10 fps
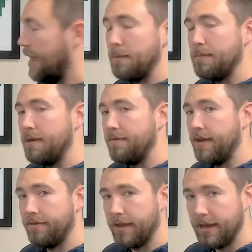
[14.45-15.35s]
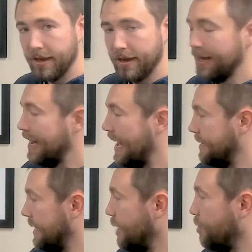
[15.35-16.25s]
ABB VFD
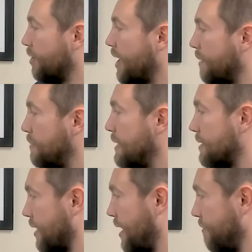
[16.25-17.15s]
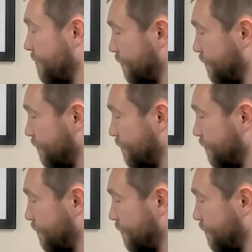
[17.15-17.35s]
as an Ethernet IP slave